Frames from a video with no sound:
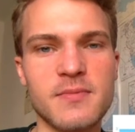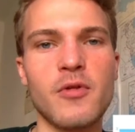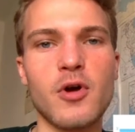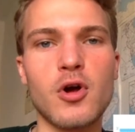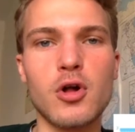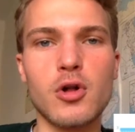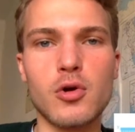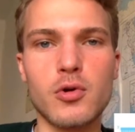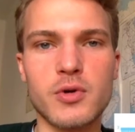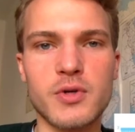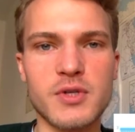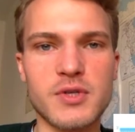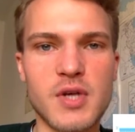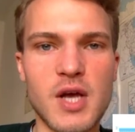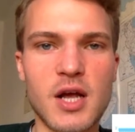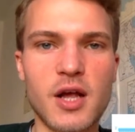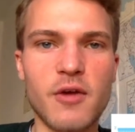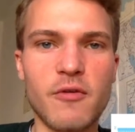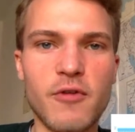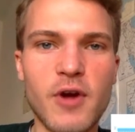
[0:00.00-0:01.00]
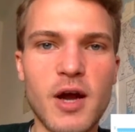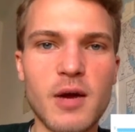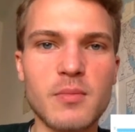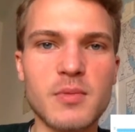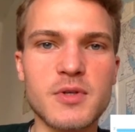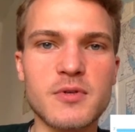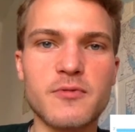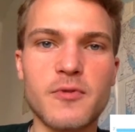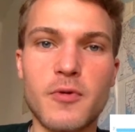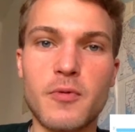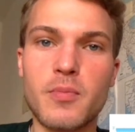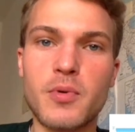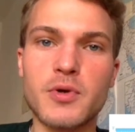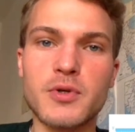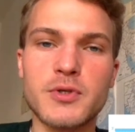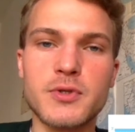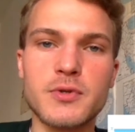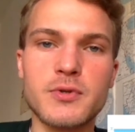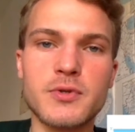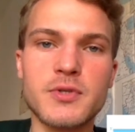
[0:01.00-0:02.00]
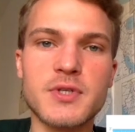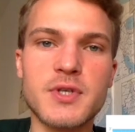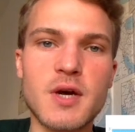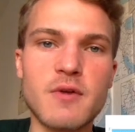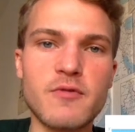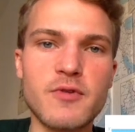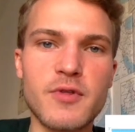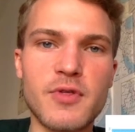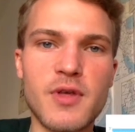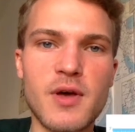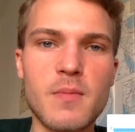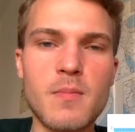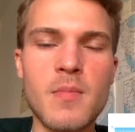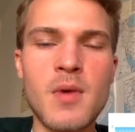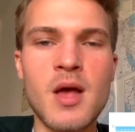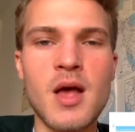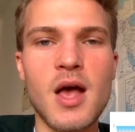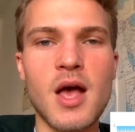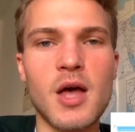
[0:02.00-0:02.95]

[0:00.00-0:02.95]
They're called Okazaki fragments for the person who discovered them,